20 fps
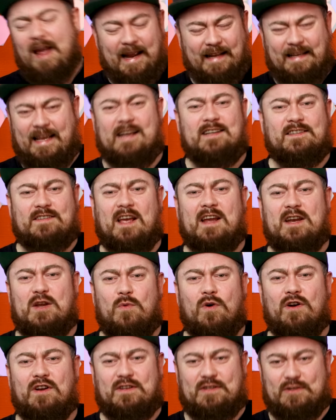in case
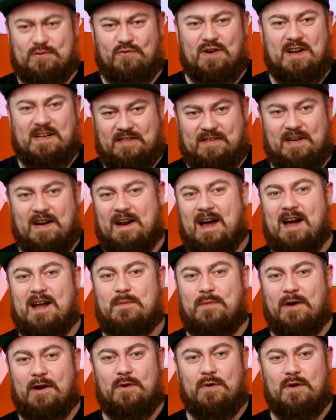anyone is raising an
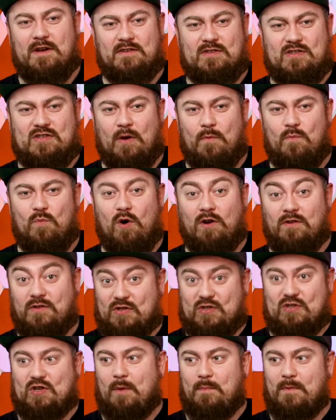eyebrow at someone
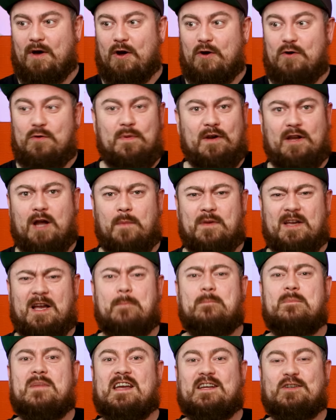somehow becoming a
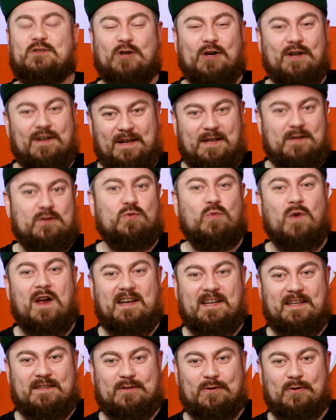major at
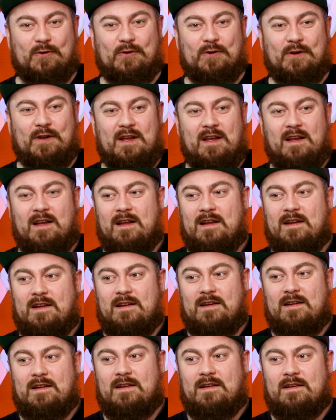22,
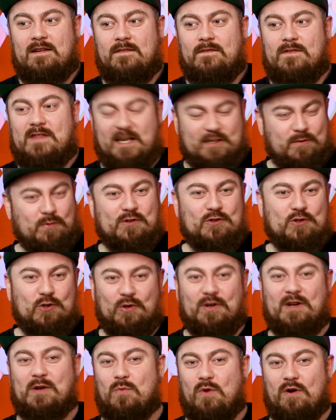this was
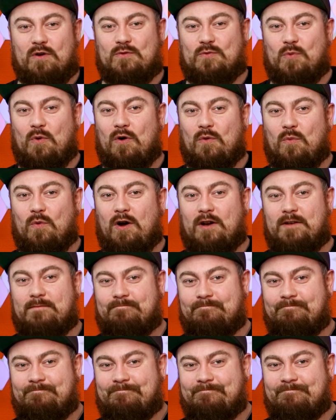during World War One,
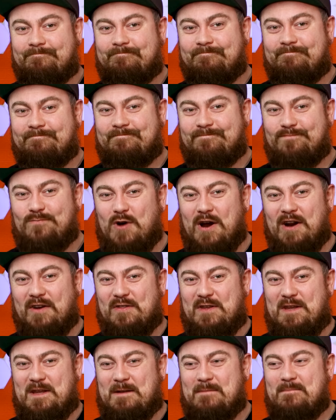where
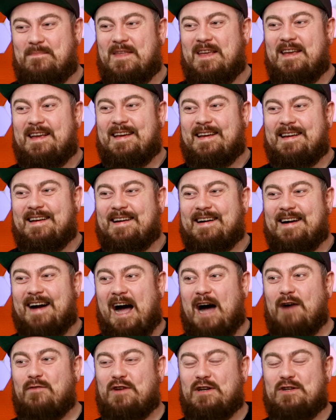the
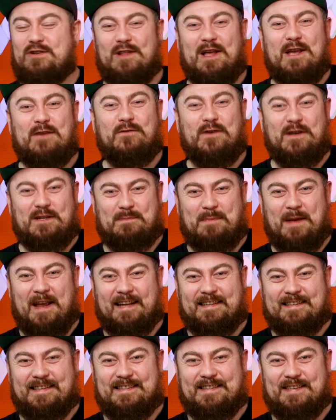average life
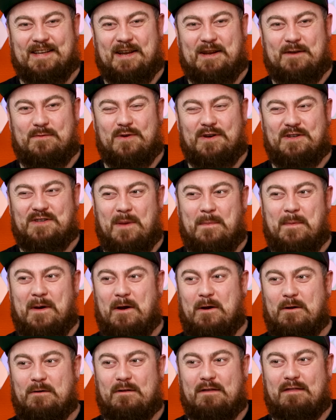expectancy was
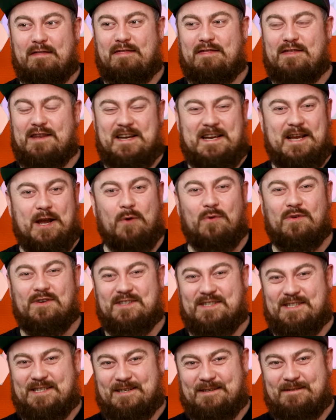about three
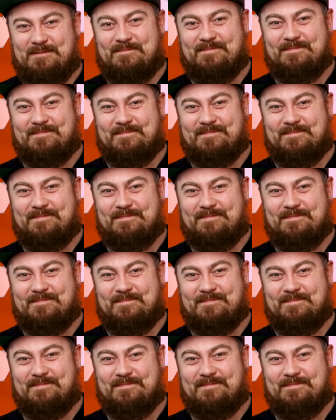hours.